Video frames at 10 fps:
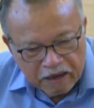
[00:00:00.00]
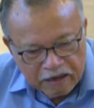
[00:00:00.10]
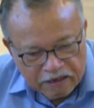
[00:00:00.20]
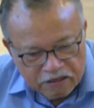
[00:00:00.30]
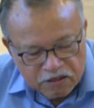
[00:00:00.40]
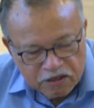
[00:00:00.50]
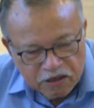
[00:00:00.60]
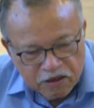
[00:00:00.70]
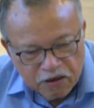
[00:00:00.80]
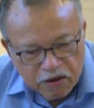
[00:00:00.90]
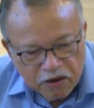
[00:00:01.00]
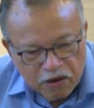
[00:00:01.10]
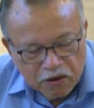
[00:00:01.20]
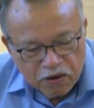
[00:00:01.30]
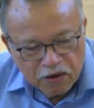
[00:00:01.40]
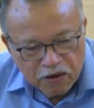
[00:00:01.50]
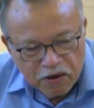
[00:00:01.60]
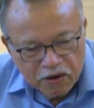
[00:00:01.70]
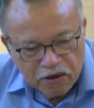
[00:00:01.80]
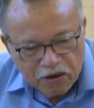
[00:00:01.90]
as
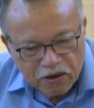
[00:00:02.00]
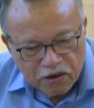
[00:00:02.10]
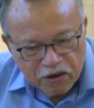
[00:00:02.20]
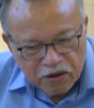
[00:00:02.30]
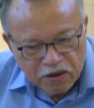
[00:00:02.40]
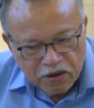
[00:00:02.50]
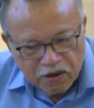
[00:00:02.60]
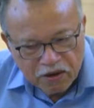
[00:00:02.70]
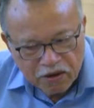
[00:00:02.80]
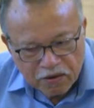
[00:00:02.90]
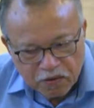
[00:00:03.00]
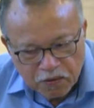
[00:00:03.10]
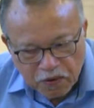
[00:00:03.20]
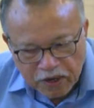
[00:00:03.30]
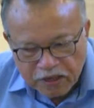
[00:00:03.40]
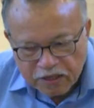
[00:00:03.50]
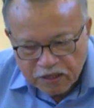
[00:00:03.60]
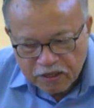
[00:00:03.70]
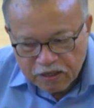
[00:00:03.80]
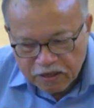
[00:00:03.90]
uh, quite
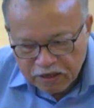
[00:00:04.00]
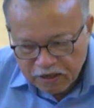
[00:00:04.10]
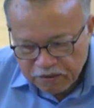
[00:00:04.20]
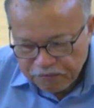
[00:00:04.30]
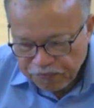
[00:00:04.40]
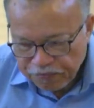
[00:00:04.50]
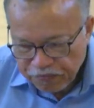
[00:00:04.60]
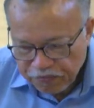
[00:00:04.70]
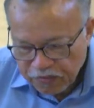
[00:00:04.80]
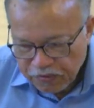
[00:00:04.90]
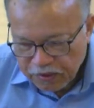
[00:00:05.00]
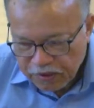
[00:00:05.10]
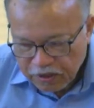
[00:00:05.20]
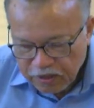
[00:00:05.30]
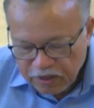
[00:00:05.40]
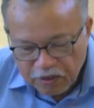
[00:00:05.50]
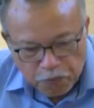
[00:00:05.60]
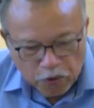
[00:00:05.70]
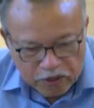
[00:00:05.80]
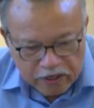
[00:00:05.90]
uh,
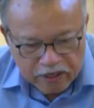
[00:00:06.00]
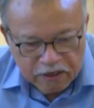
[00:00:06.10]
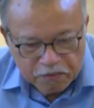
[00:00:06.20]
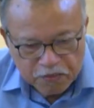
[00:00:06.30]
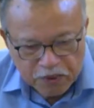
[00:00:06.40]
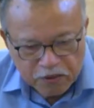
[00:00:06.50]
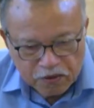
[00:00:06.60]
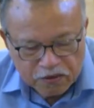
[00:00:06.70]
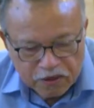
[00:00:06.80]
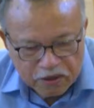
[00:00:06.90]
important because